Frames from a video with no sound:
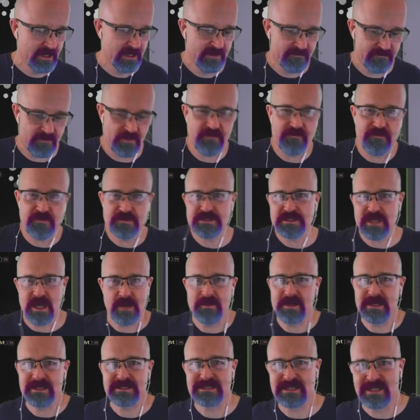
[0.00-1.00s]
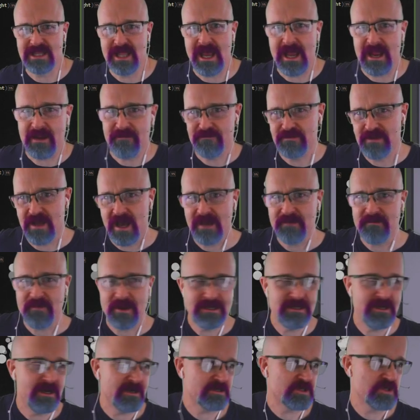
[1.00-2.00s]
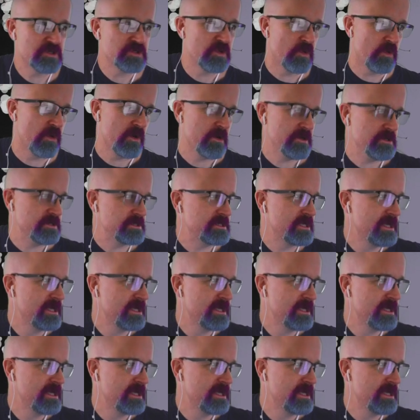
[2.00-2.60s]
for the first time in his life, not by doctor's orders.